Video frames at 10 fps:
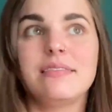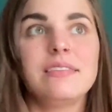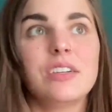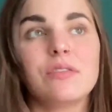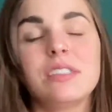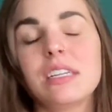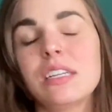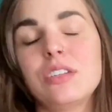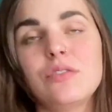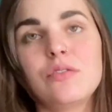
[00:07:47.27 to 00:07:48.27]
you know,
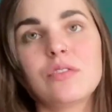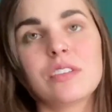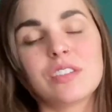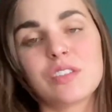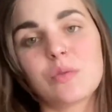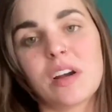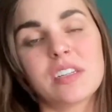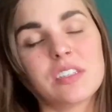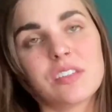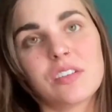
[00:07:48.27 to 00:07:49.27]
didn't do a
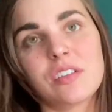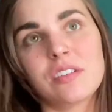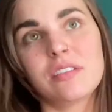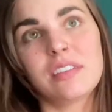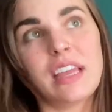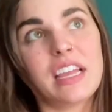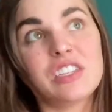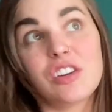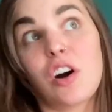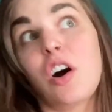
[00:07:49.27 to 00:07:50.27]
swatch or gauge
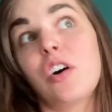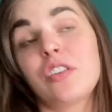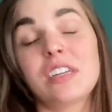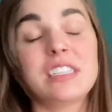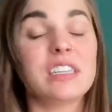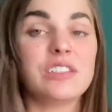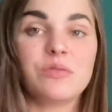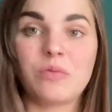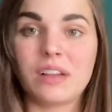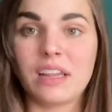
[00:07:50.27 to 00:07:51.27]
at all, or didn't do
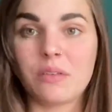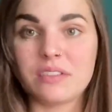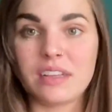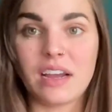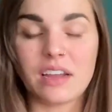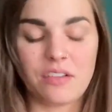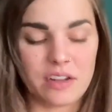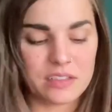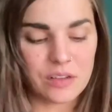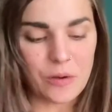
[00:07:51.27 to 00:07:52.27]
one that was
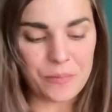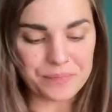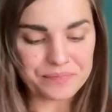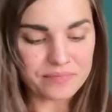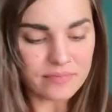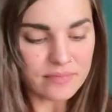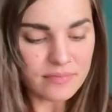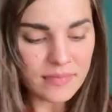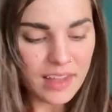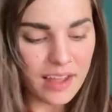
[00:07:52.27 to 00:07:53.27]
accurate. So
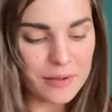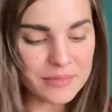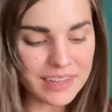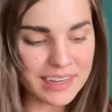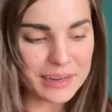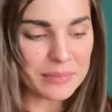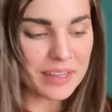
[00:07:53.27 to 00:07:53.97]
I'm glad